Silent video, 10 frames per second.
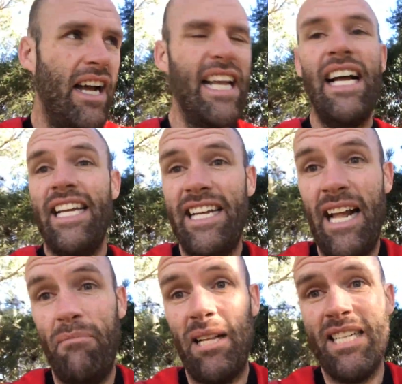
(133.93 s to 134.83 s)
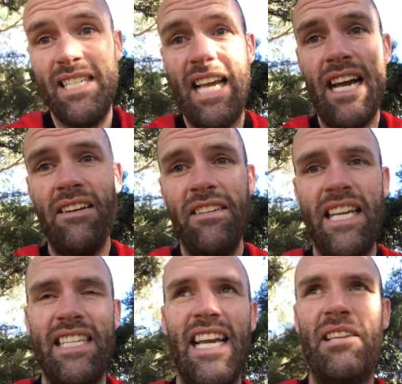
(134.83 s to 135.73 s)
I can't get an A+ now.
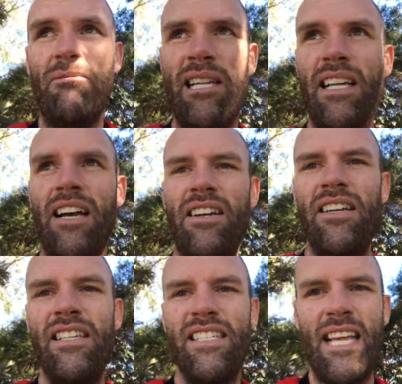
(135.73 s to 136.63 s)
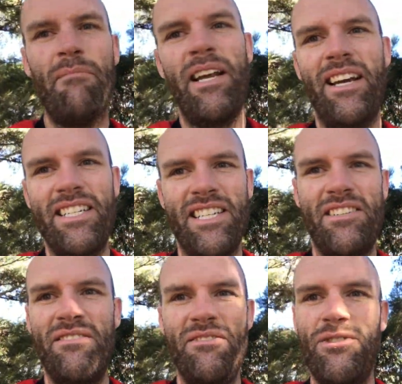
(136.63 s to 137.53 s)
That's out the window. Does that mean I
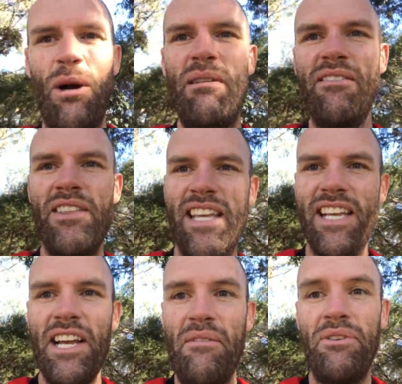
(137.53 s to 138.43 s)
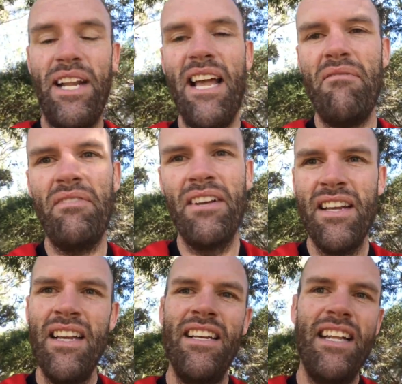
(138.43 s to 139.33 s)
just drop everything and go for an F?
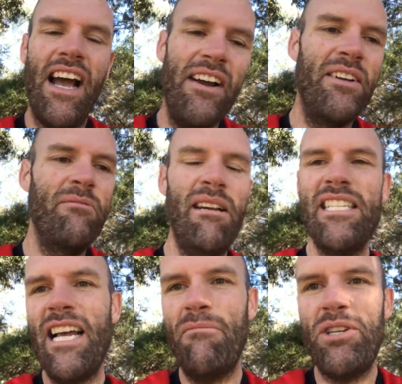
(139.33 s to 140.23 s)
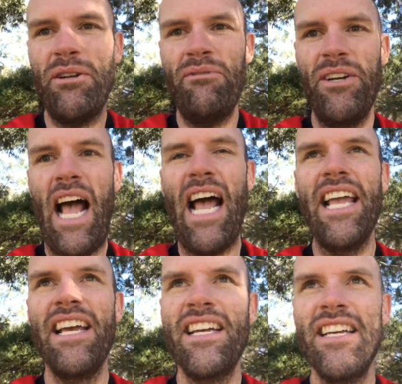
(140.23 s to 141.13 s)
No, it means now I'm shooting for an A.
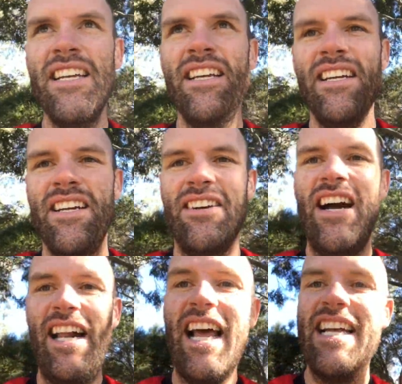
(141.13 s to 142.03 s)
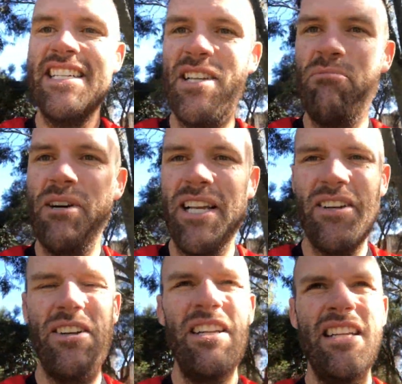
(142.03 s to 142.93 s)
All right, an A is still pretty
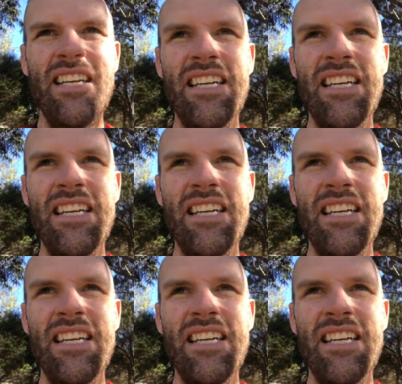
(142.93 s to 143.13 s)
good.